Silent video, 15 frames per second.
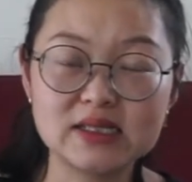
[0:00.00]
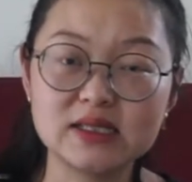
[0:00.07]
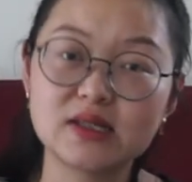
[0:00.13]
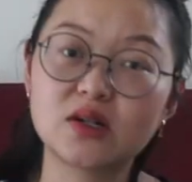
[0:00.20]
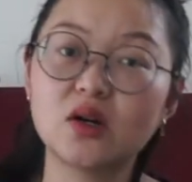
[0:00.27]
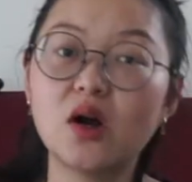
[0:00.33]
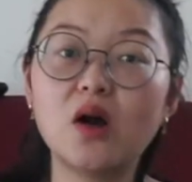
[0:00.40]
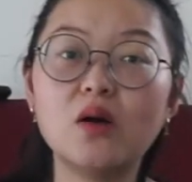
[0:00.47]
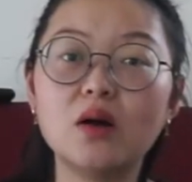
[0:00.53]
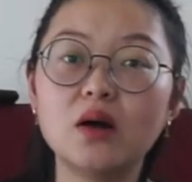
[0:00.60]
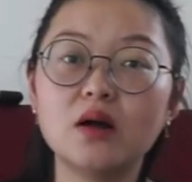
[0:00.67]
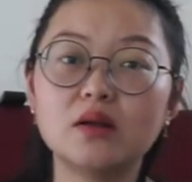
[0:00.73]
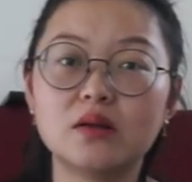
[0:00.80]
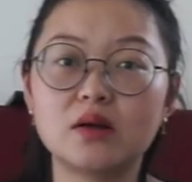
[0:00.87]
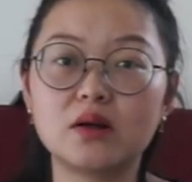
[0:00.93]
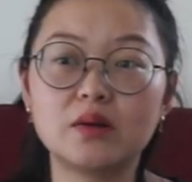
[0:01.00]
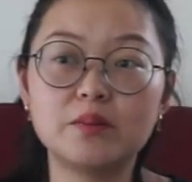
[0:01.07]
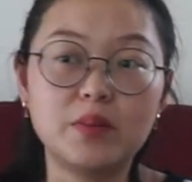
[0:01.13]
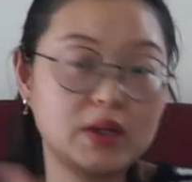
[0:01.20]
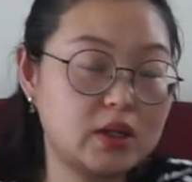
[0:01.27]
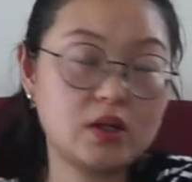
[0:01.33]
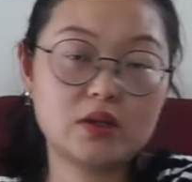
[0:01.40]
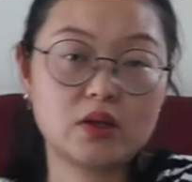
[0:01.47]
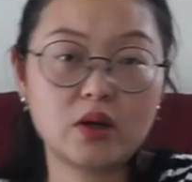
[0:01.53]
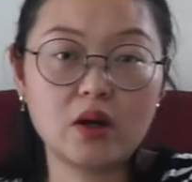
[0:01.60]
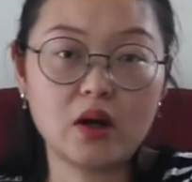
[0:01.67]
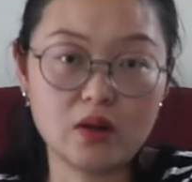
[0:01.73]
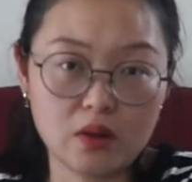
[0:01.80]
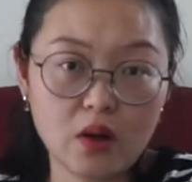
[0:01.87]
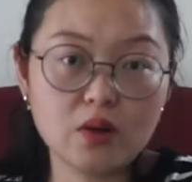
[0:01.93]
But there
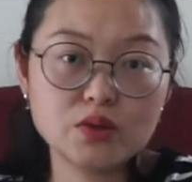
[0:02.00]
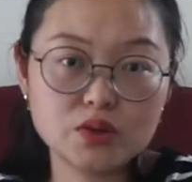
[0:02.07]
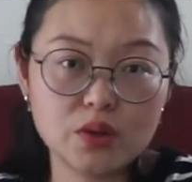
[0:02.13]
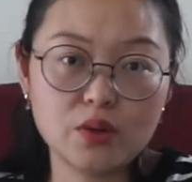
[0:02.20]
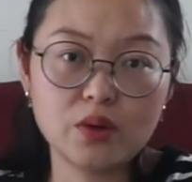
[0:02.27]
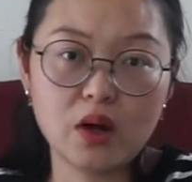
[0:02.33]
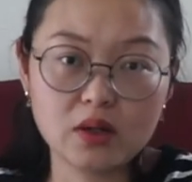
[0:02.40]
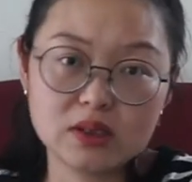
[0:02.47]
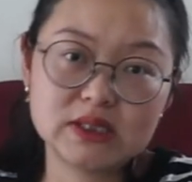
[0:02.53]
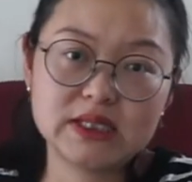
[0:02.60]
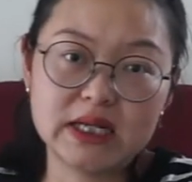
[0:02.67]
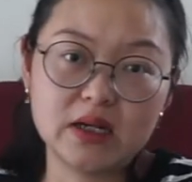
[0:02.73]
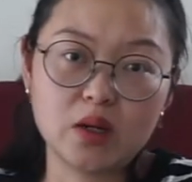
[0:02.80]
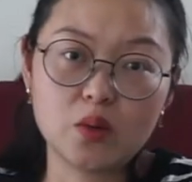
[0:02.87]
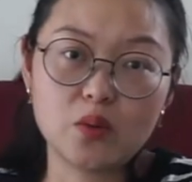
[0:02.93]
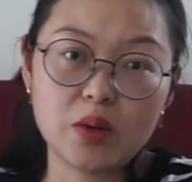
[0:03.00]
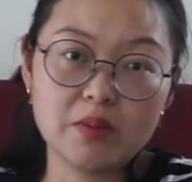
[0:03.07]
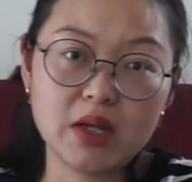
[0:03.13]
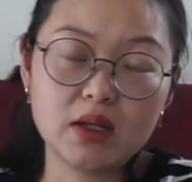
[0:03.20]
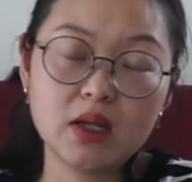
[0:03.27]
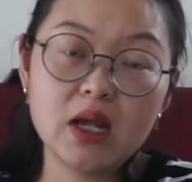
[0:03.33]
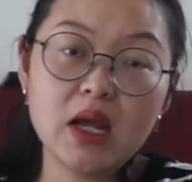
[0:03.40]
are also outstanding women.